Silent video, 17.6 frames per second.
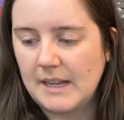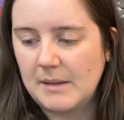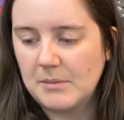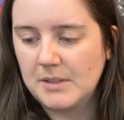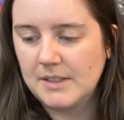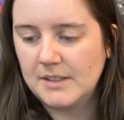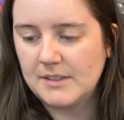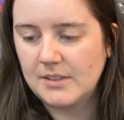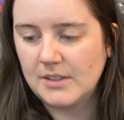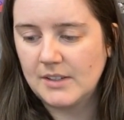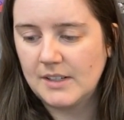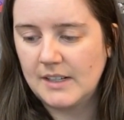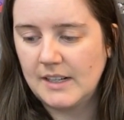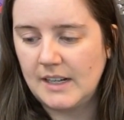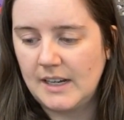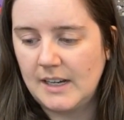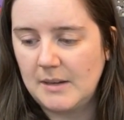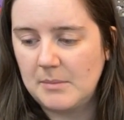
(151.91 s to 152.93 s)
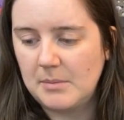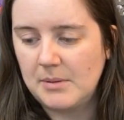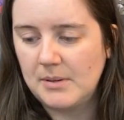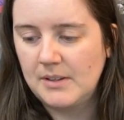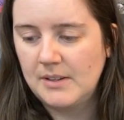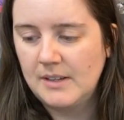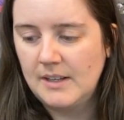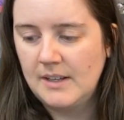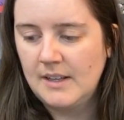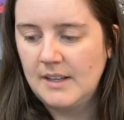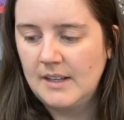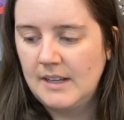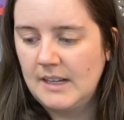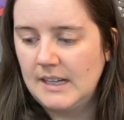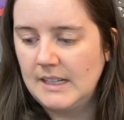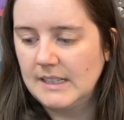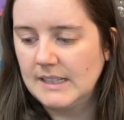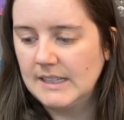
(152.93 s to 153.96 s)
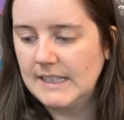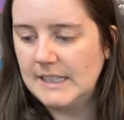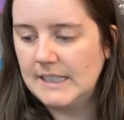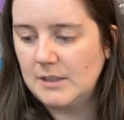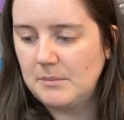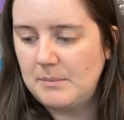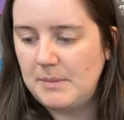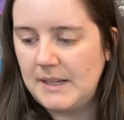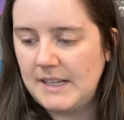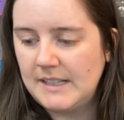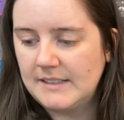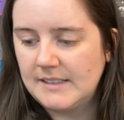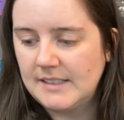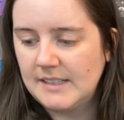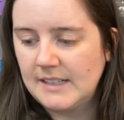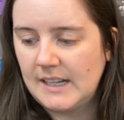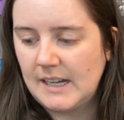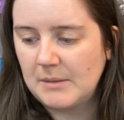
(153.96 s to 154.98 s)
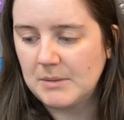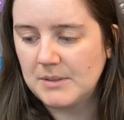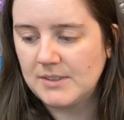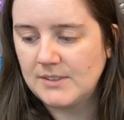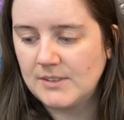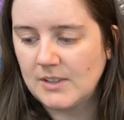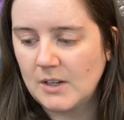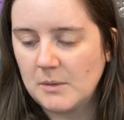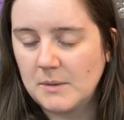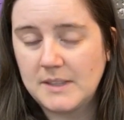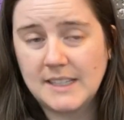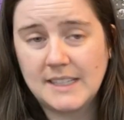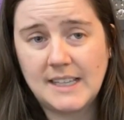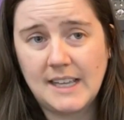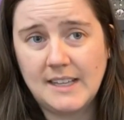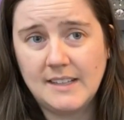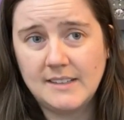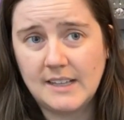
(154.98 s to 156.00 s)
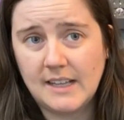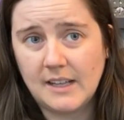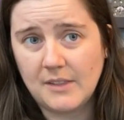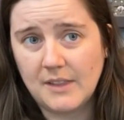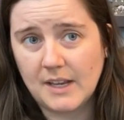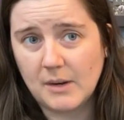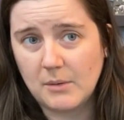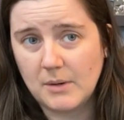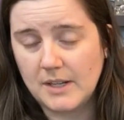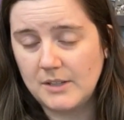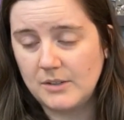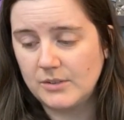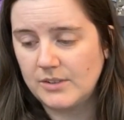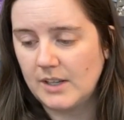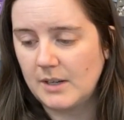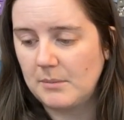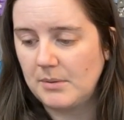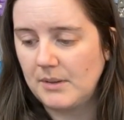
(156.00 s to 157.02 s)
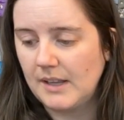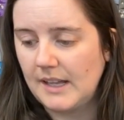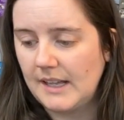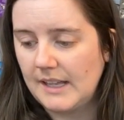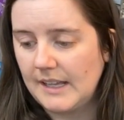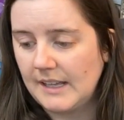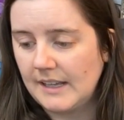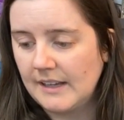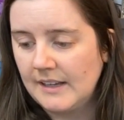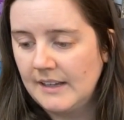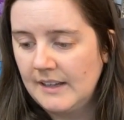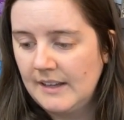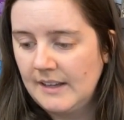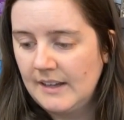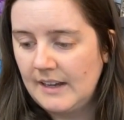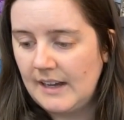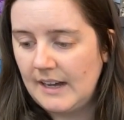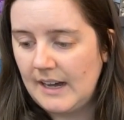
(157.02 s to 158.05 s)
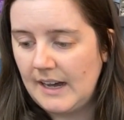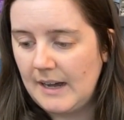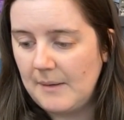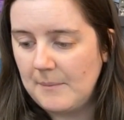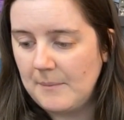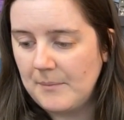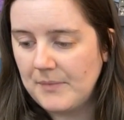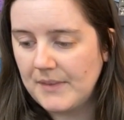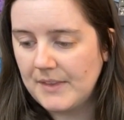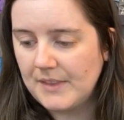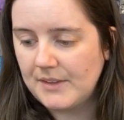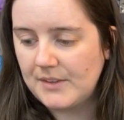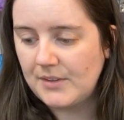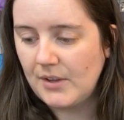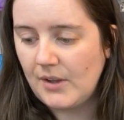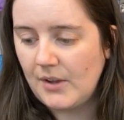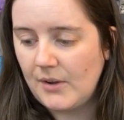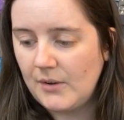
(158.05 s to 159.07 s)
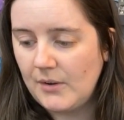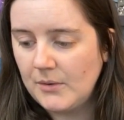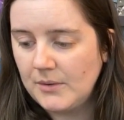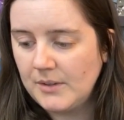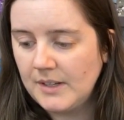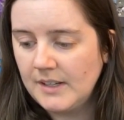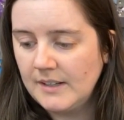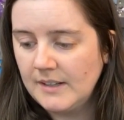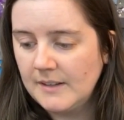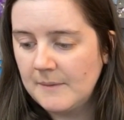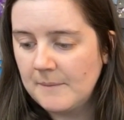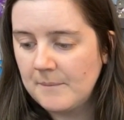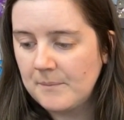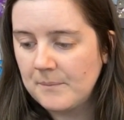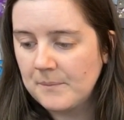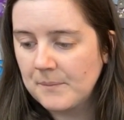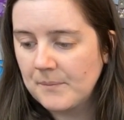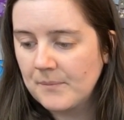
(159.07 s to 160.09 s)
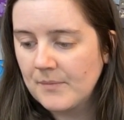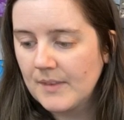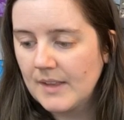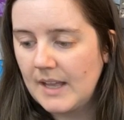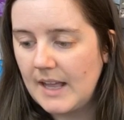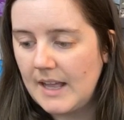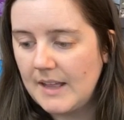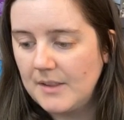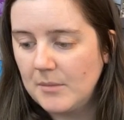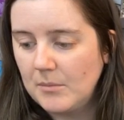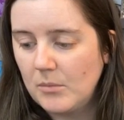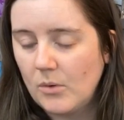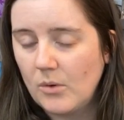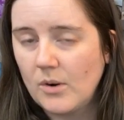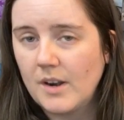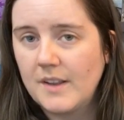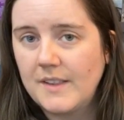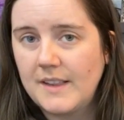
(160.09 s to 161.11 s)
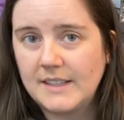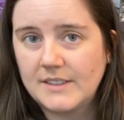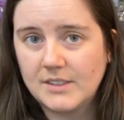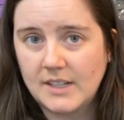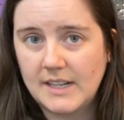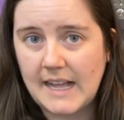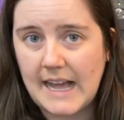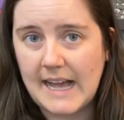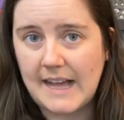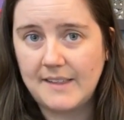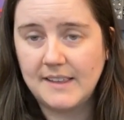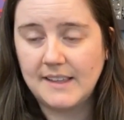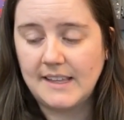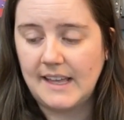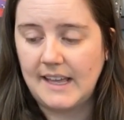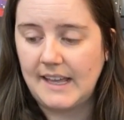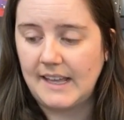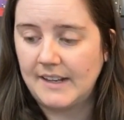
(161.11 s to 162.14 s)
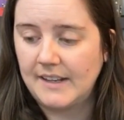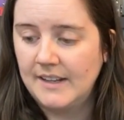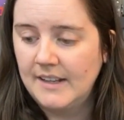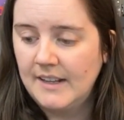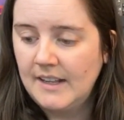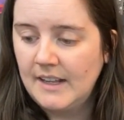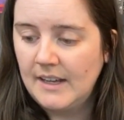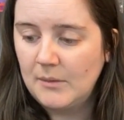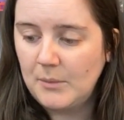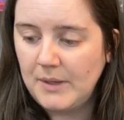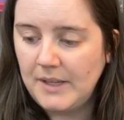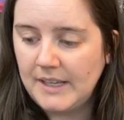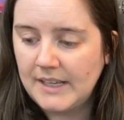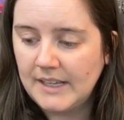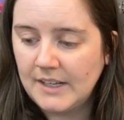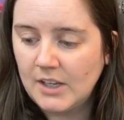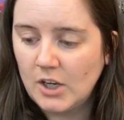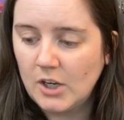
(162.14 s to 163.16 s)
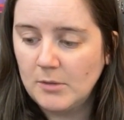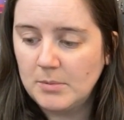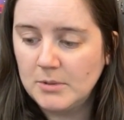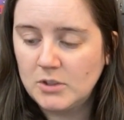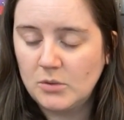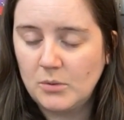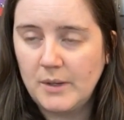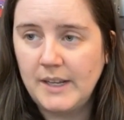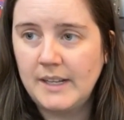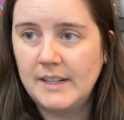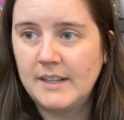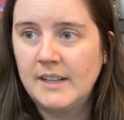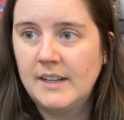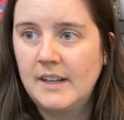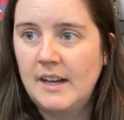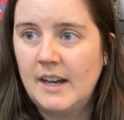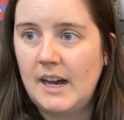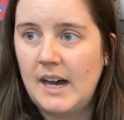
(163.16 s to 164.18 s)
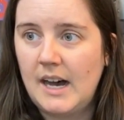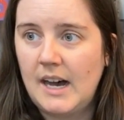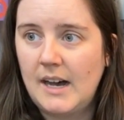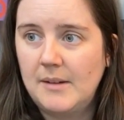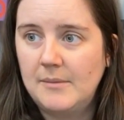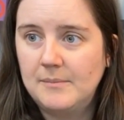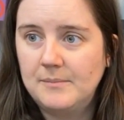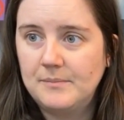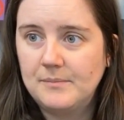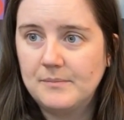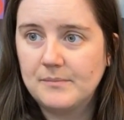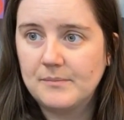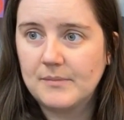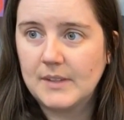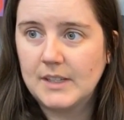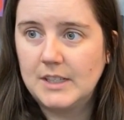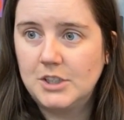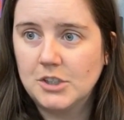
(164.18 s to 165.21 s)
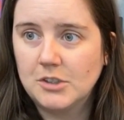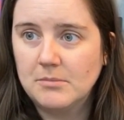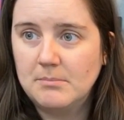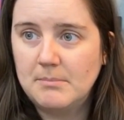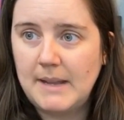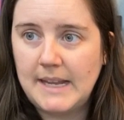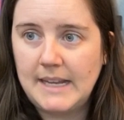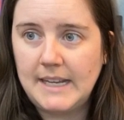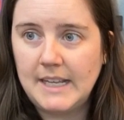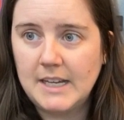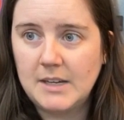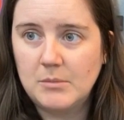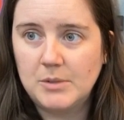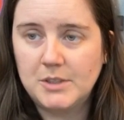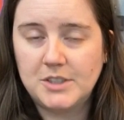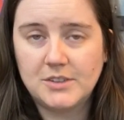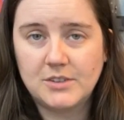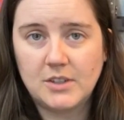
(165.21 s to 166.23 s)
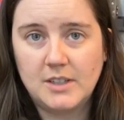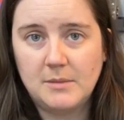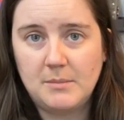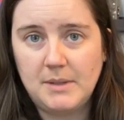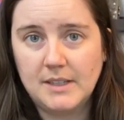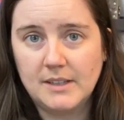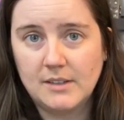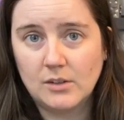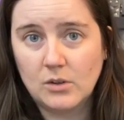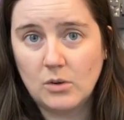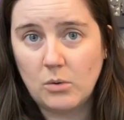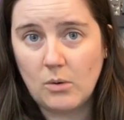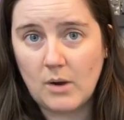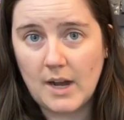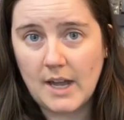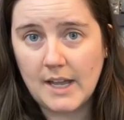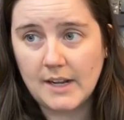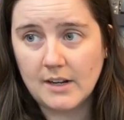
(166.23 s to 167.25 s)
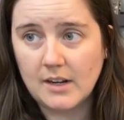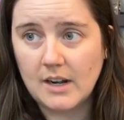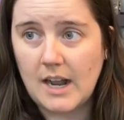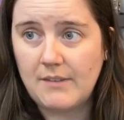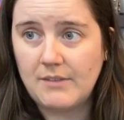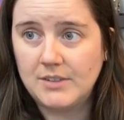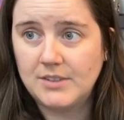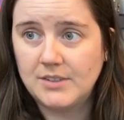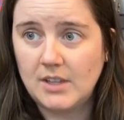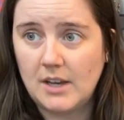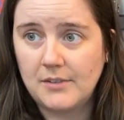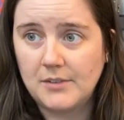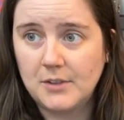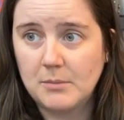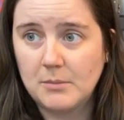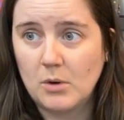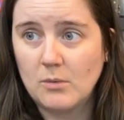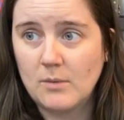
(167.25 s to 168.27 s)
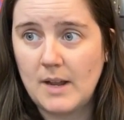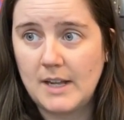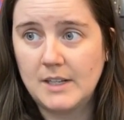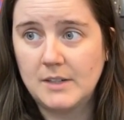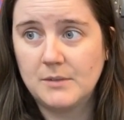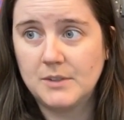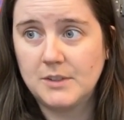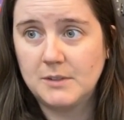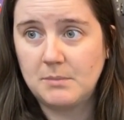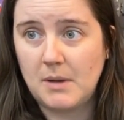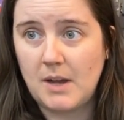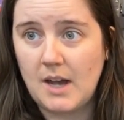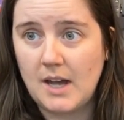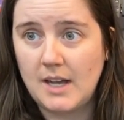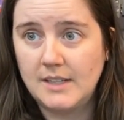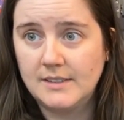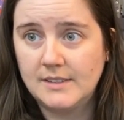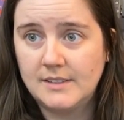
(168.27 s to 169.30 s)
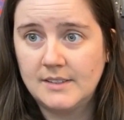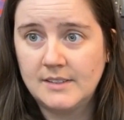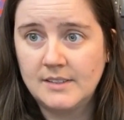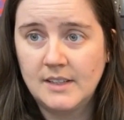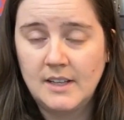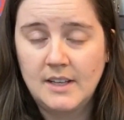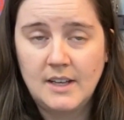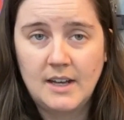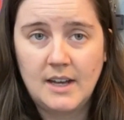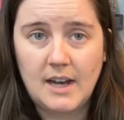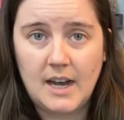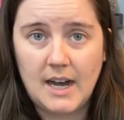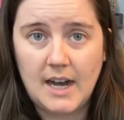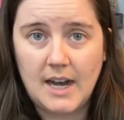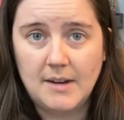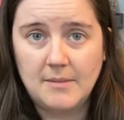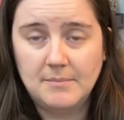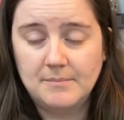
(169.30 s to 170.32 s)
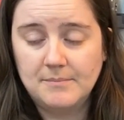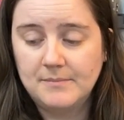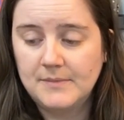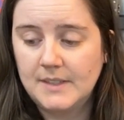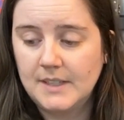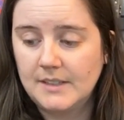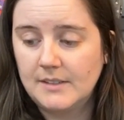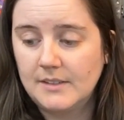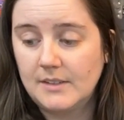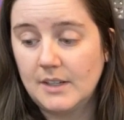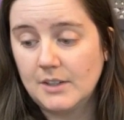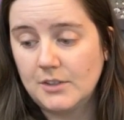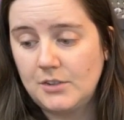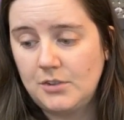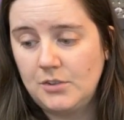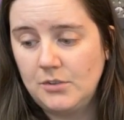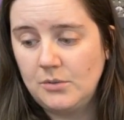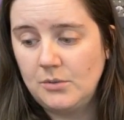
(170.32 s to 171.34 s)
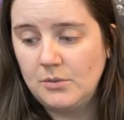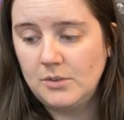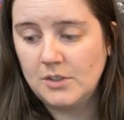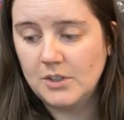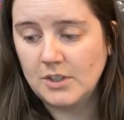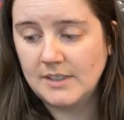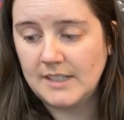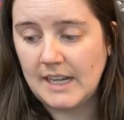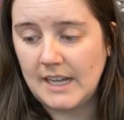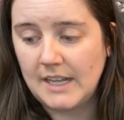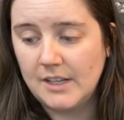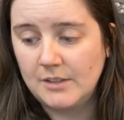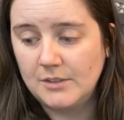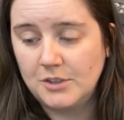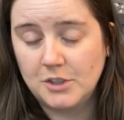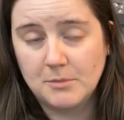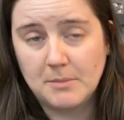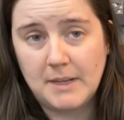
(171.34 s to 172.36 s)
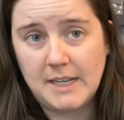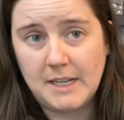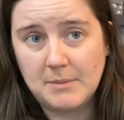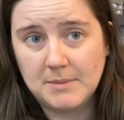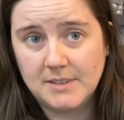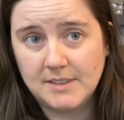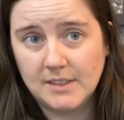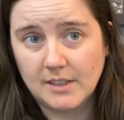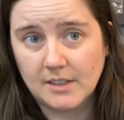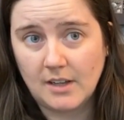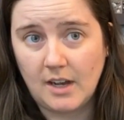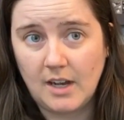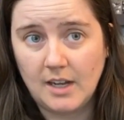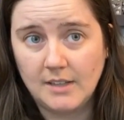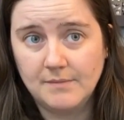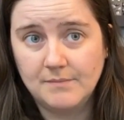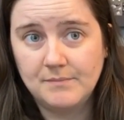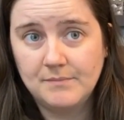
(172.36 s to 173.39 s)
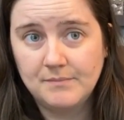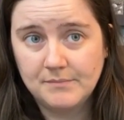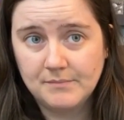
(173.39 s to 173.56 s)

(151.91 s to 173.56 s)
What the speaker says: I'm going to turn it up a little bit. I'm going to start with the gain down there when I do start playing. The tone and the more, and that's going to add the gain. We can go between germanium, which is going to be a little quieter, have a softer, more rounded response. There are two diodes, germanium and silicone.